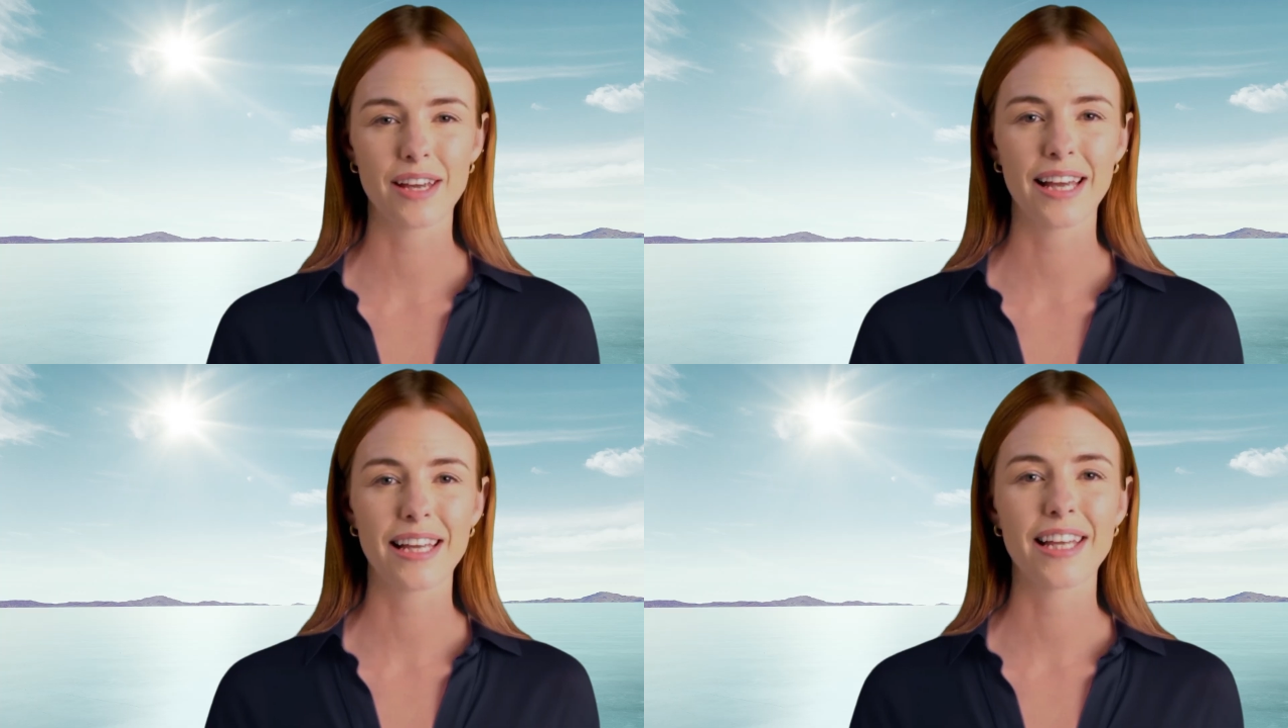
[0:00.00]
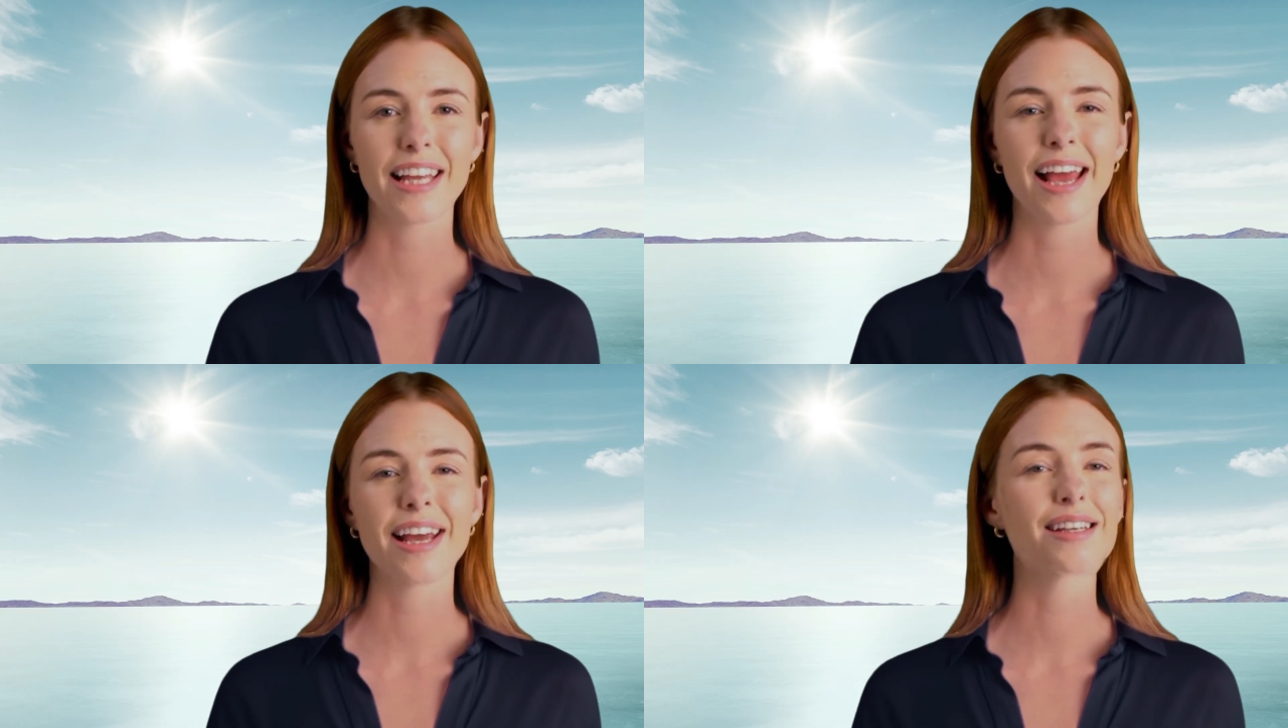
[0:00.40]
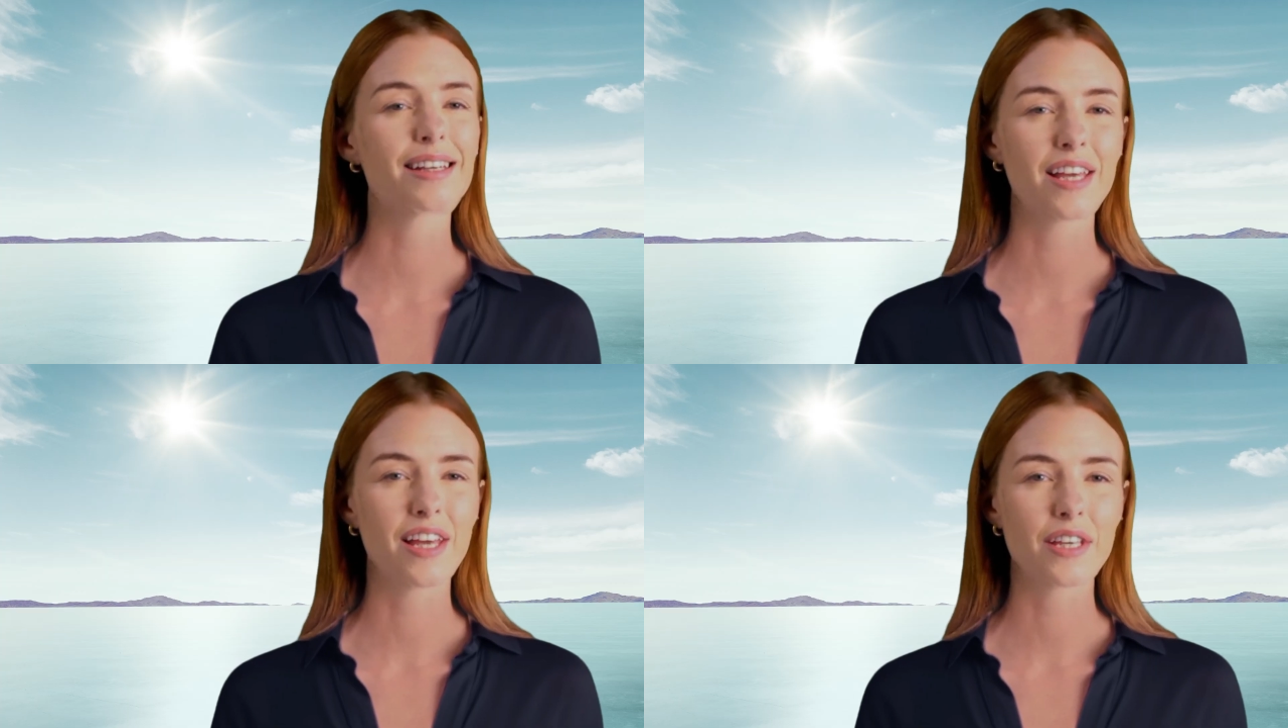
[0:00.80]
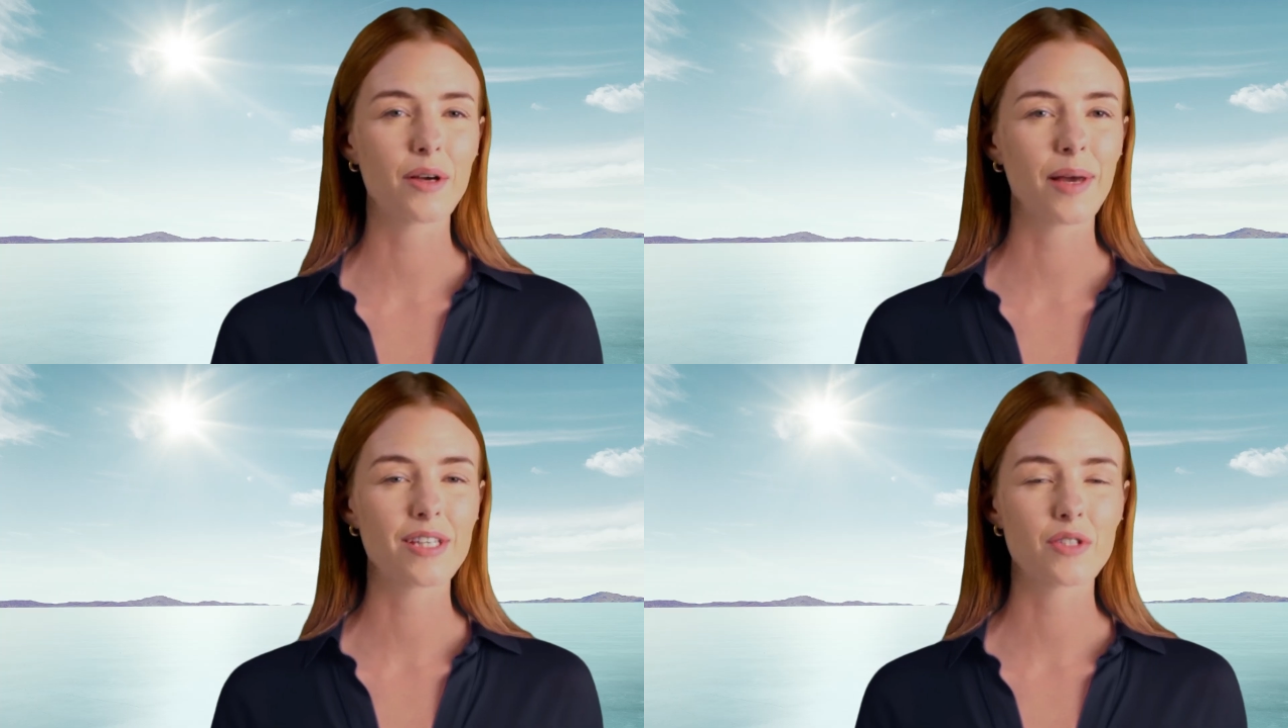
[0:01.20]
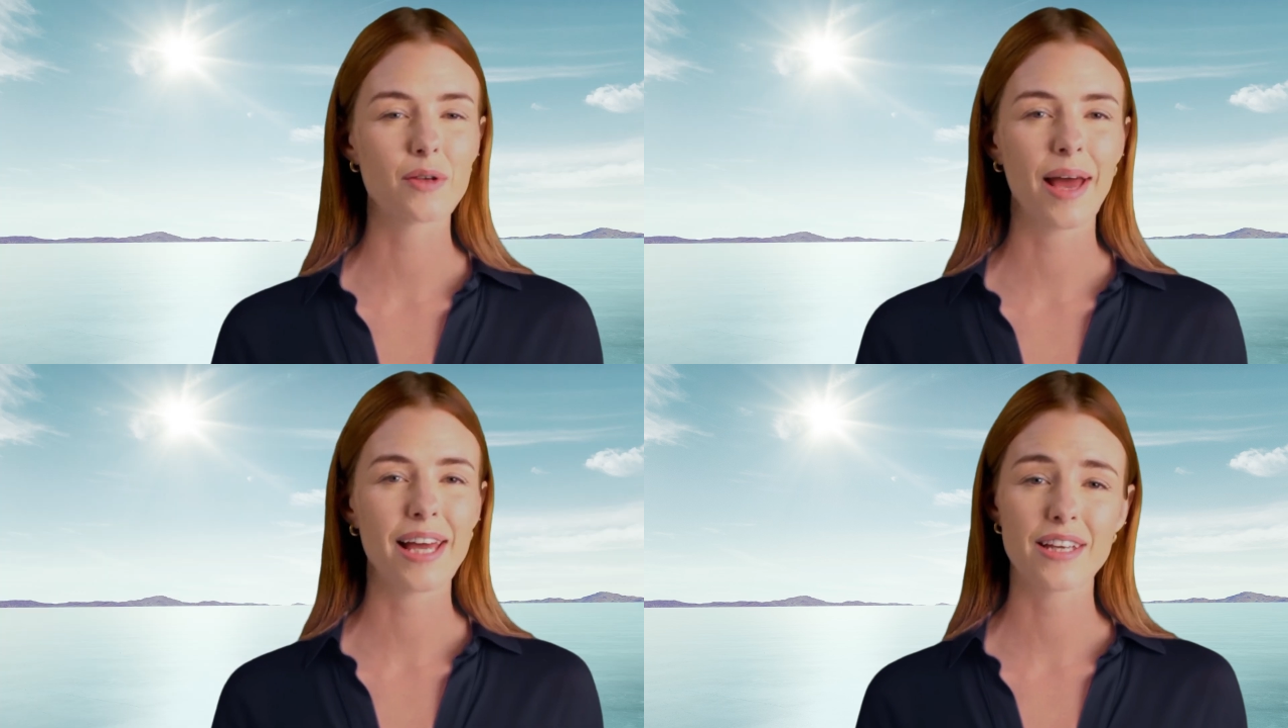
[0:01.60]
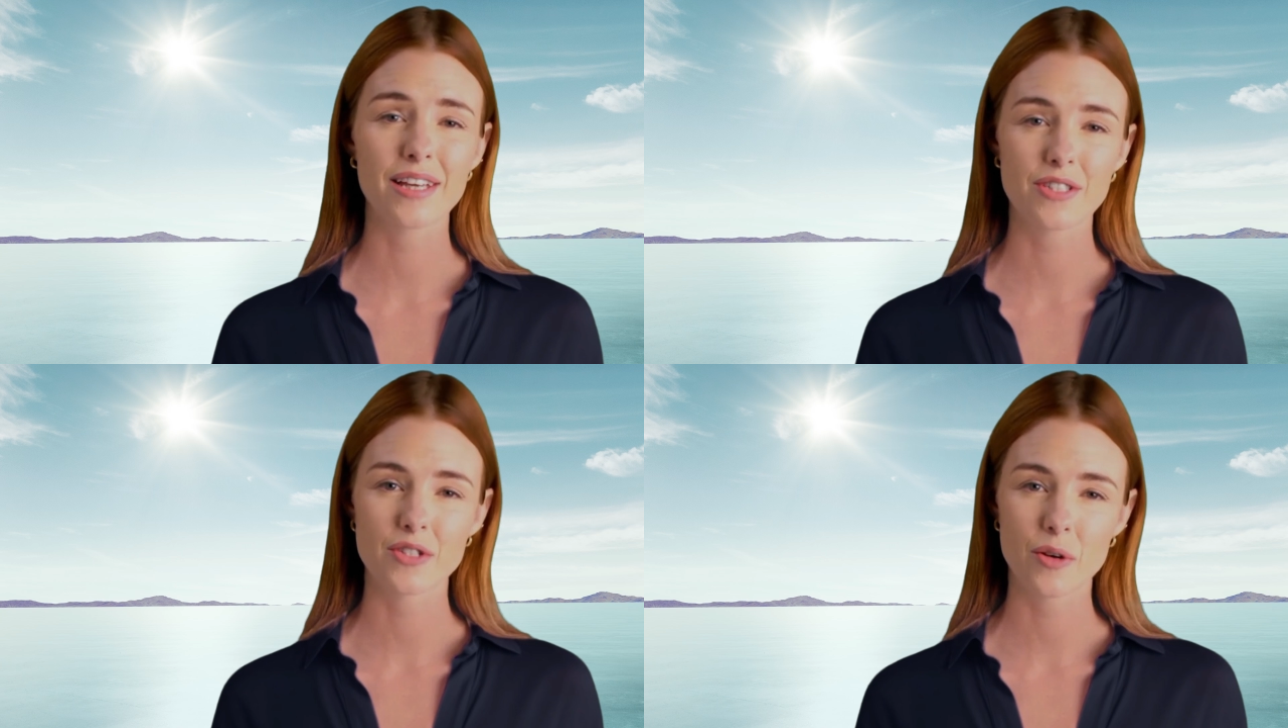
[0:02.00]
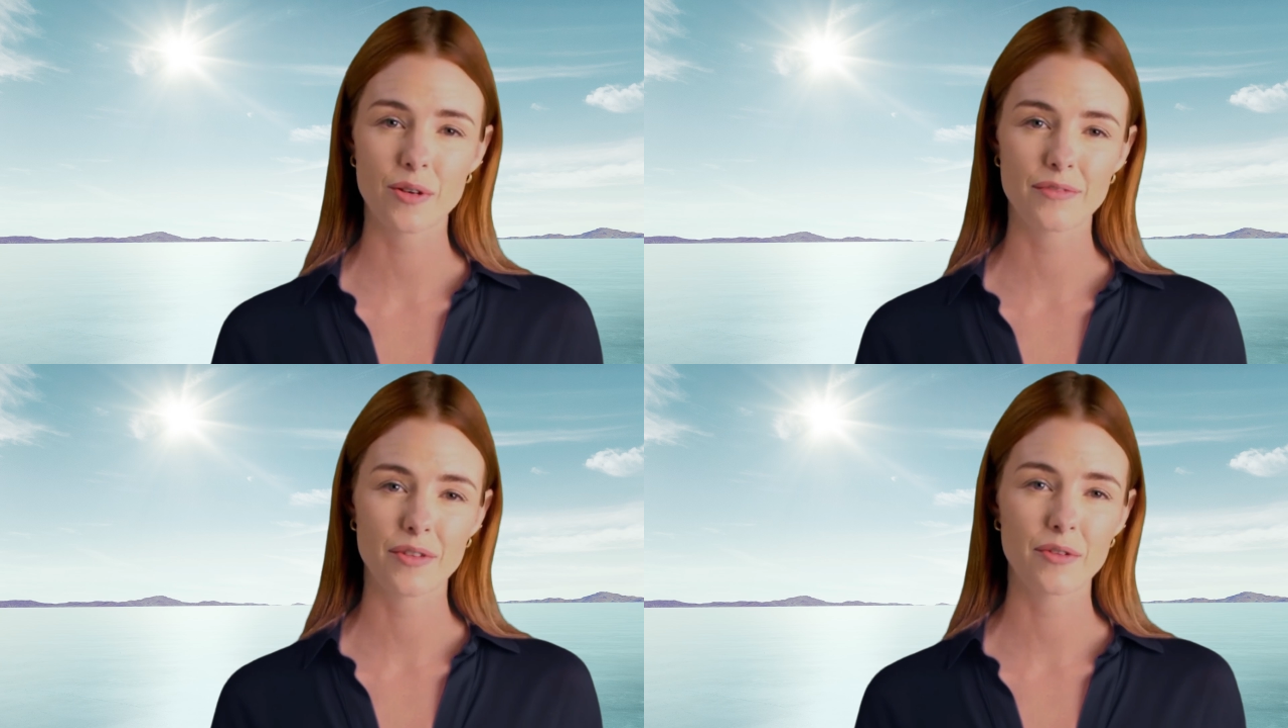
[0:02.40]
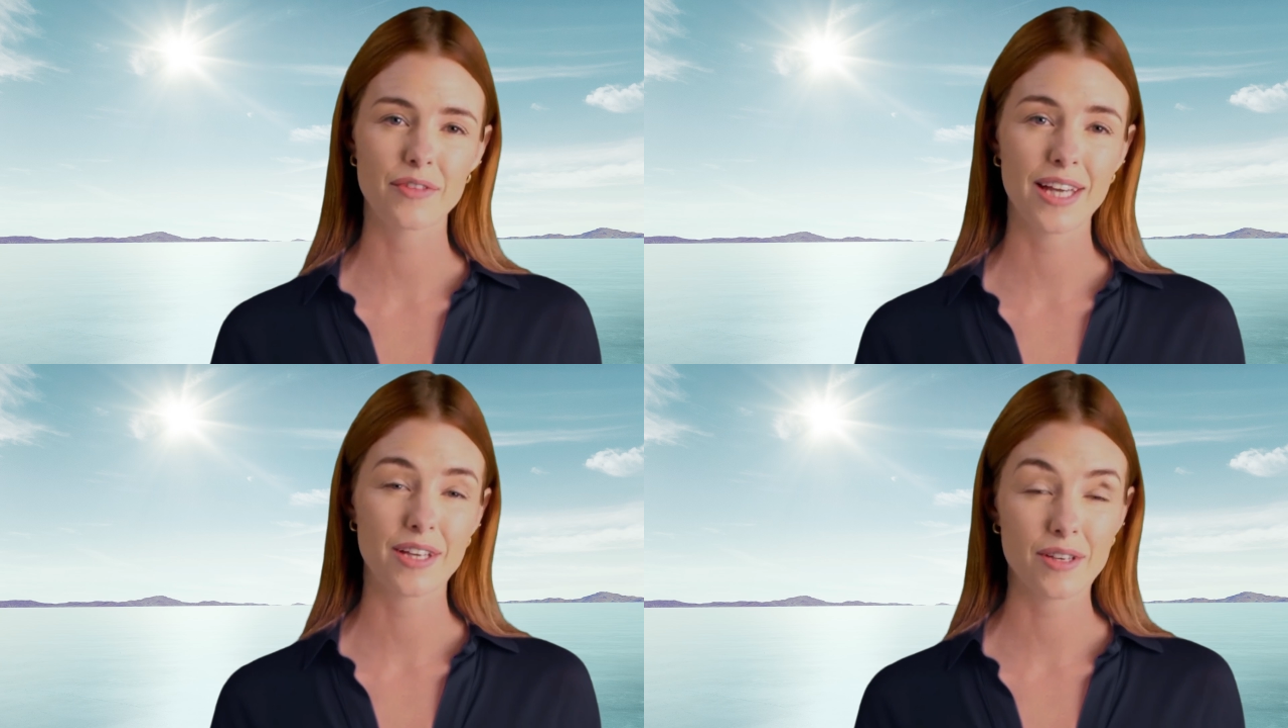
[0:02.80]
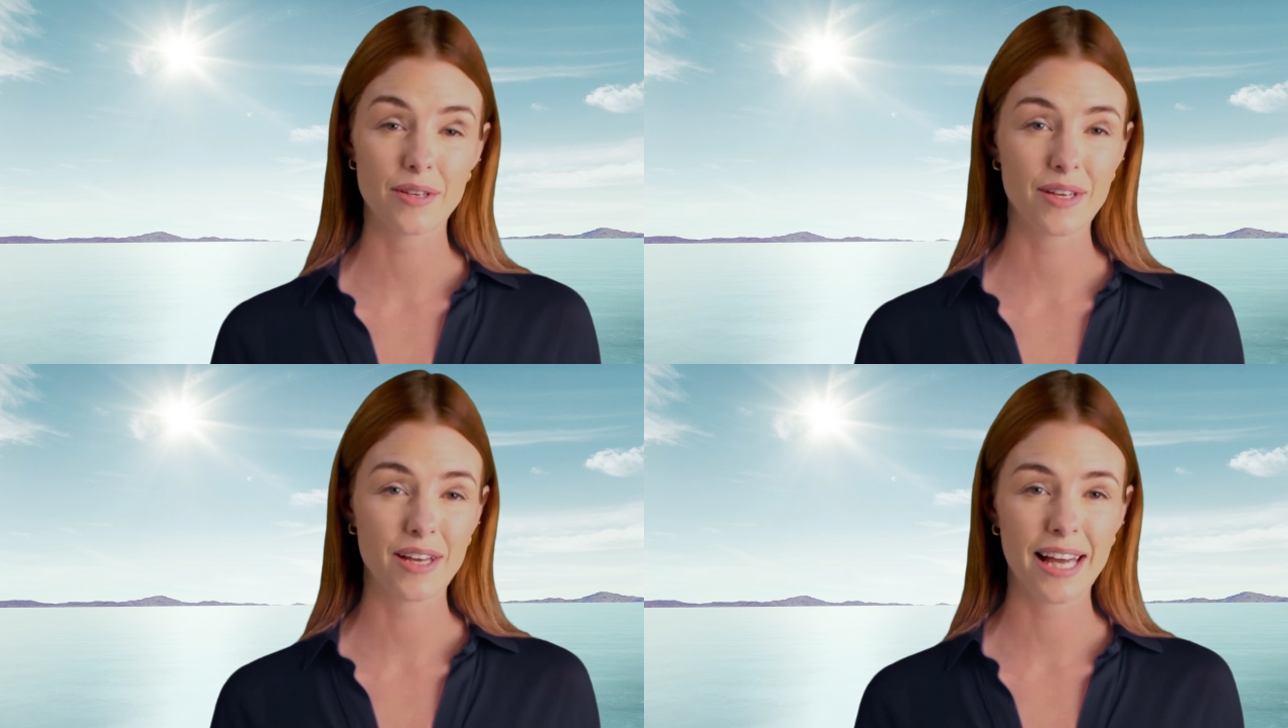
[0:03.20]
In any case, you must remain in control of your vehicle